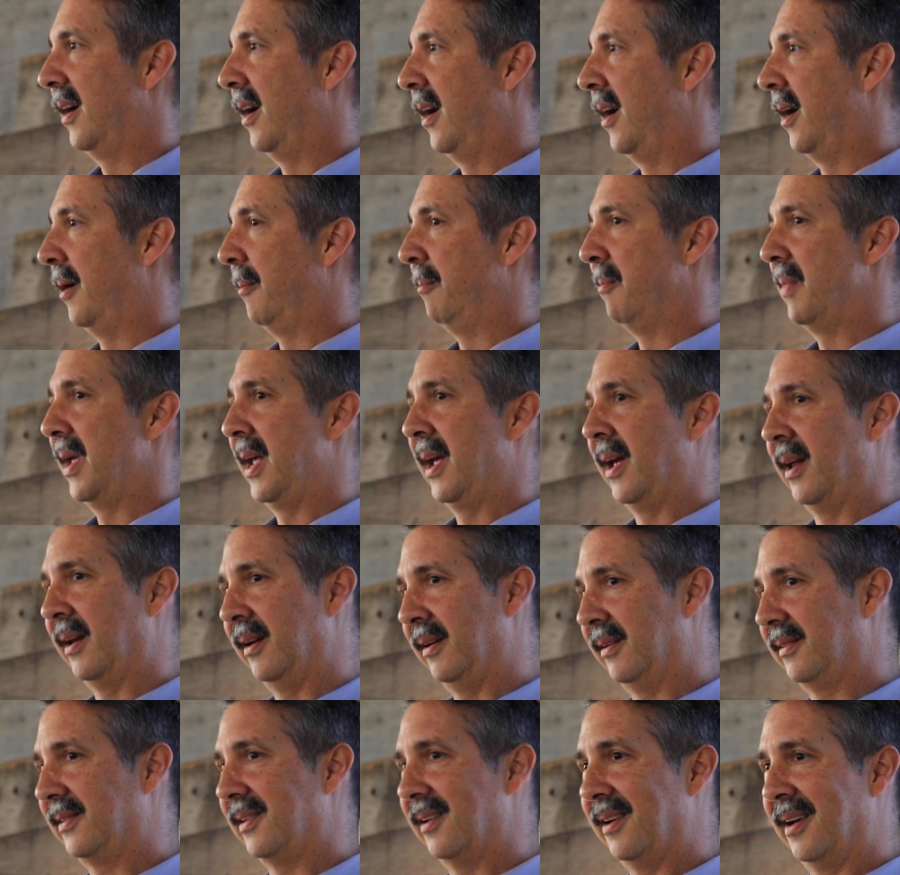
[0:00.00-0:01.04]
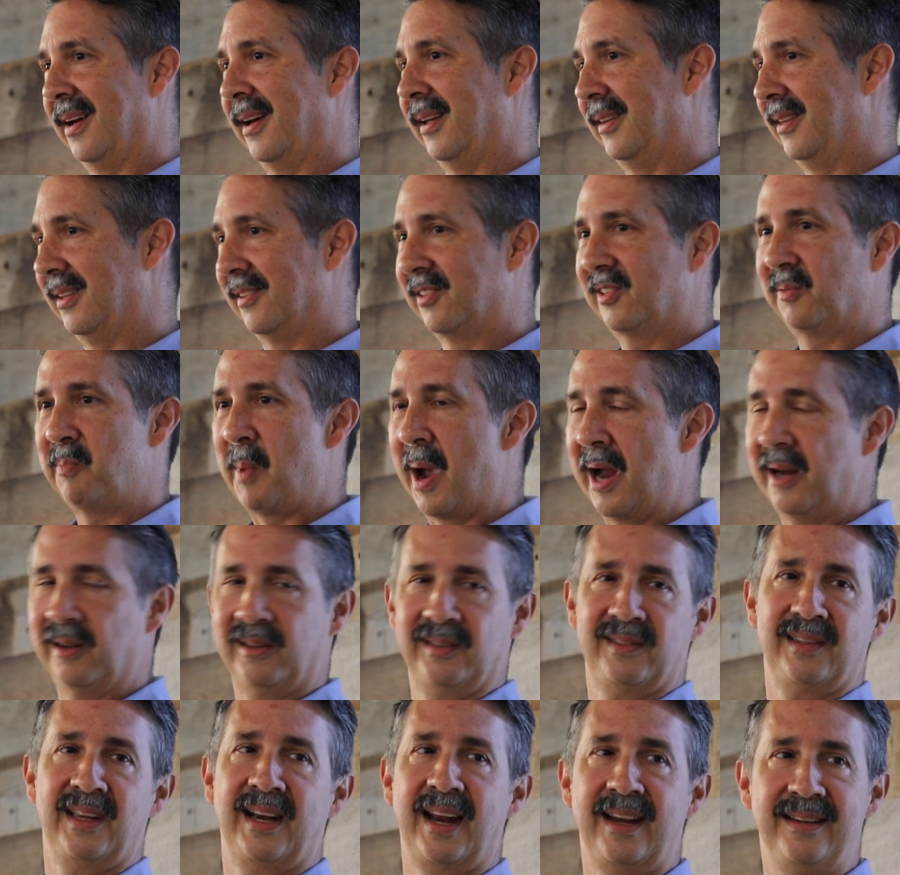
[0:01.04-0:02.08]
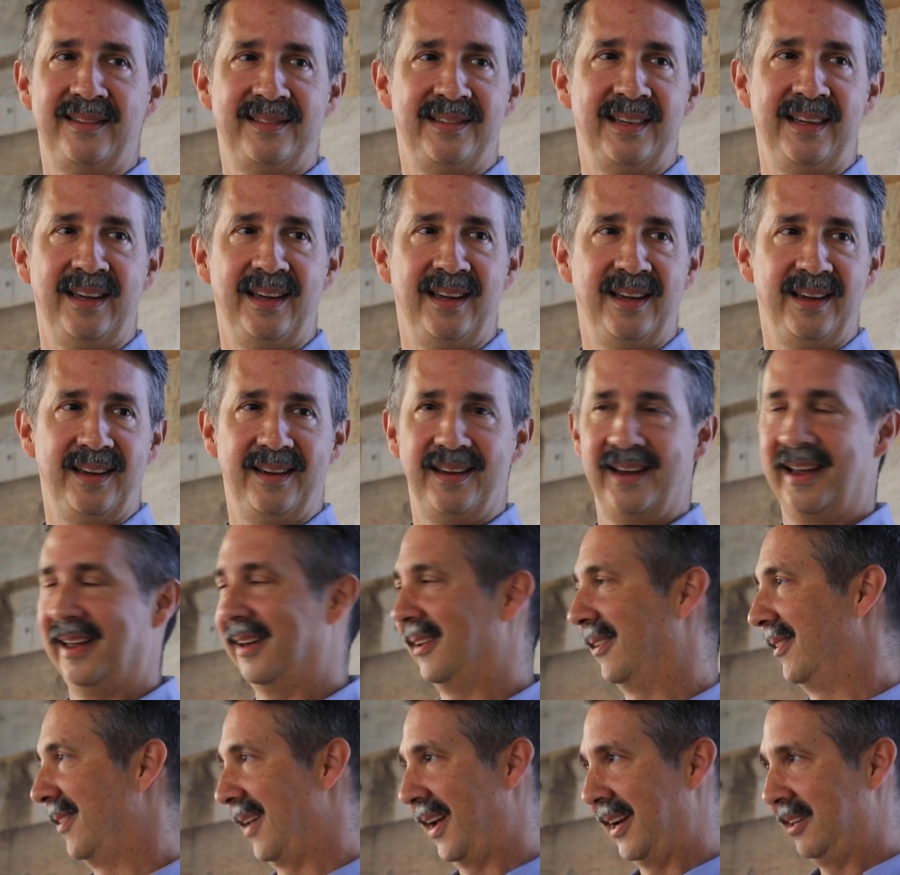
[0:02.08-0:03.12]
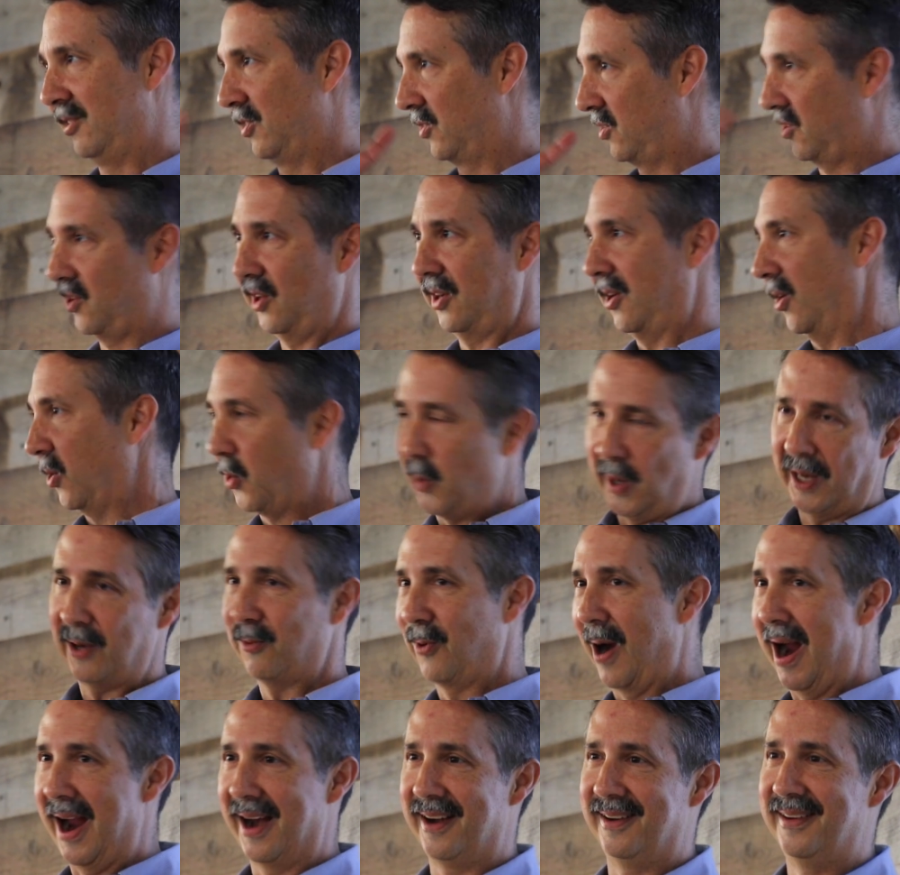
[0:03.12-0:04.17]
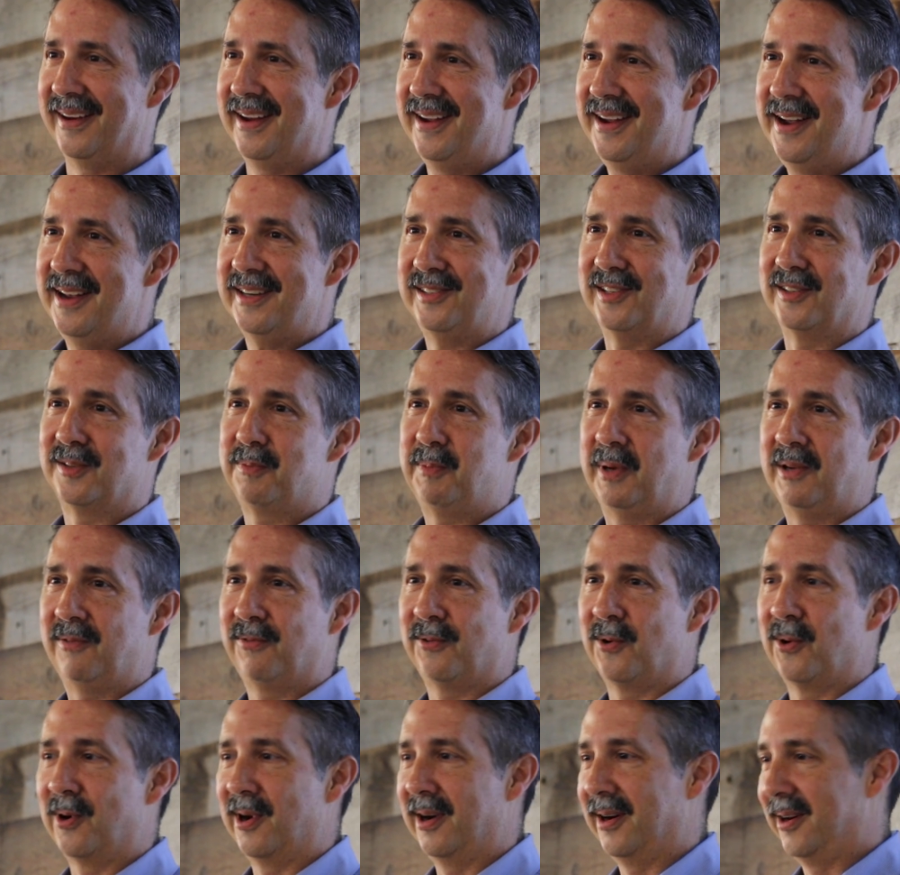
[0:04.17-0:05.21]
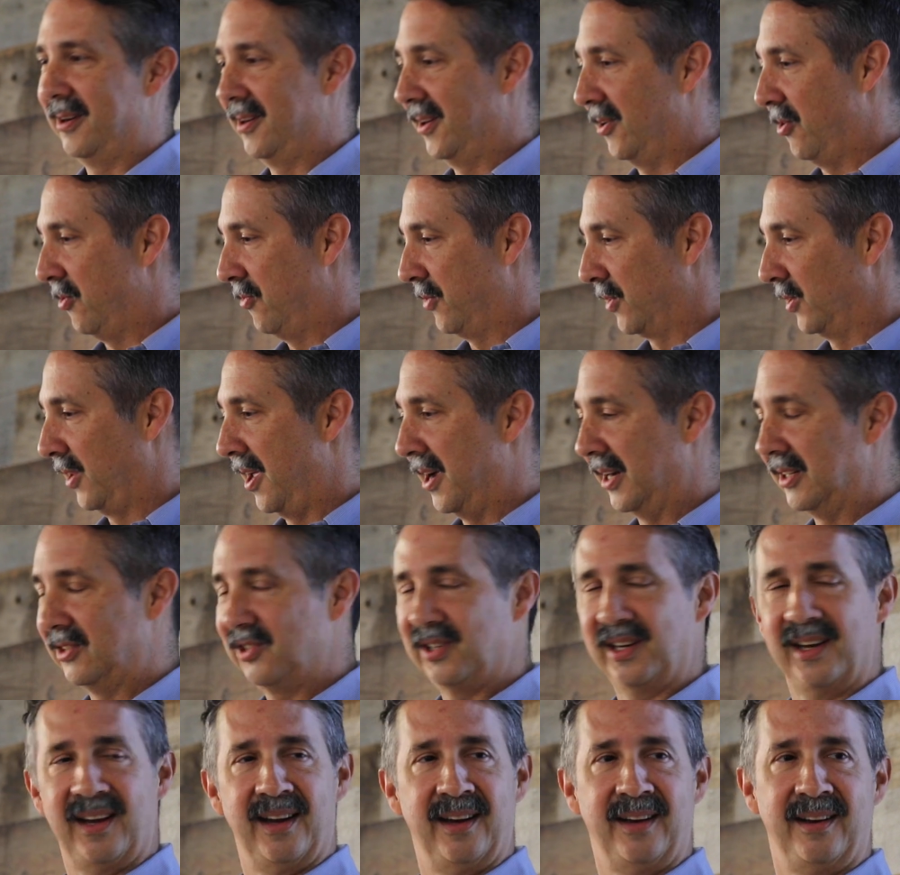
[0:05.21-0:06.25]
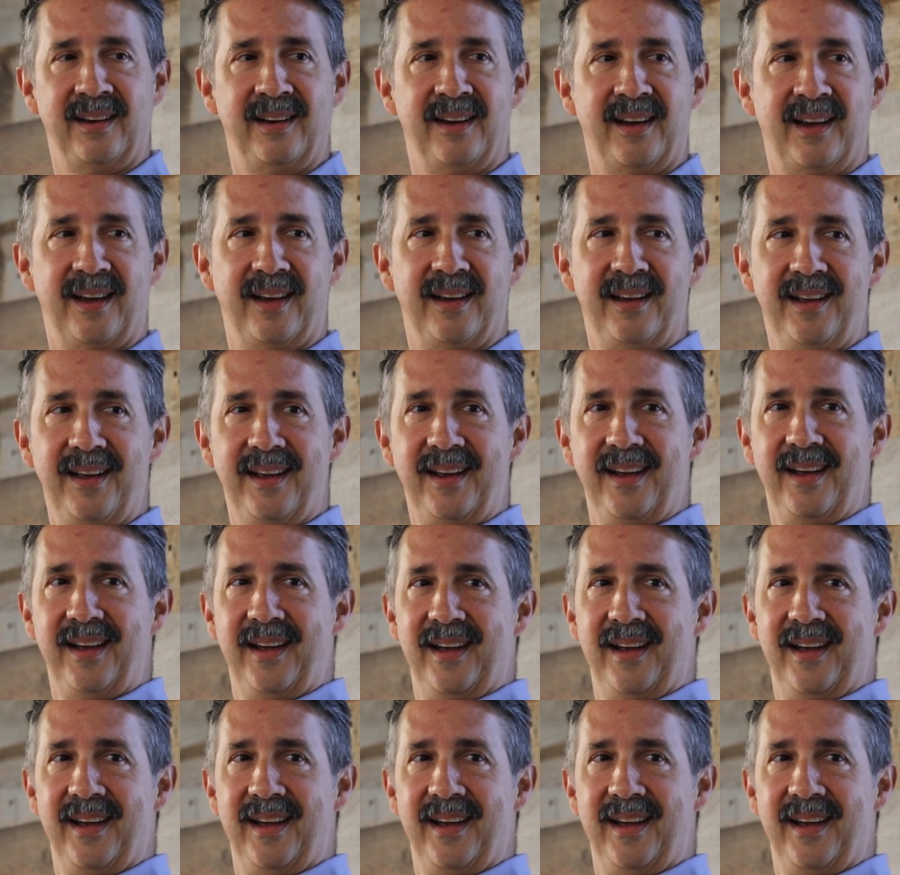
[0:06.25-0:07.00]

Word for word: Um, and uh, the smiles that I see, and I just took a quick ride just before or over lunch, and uh,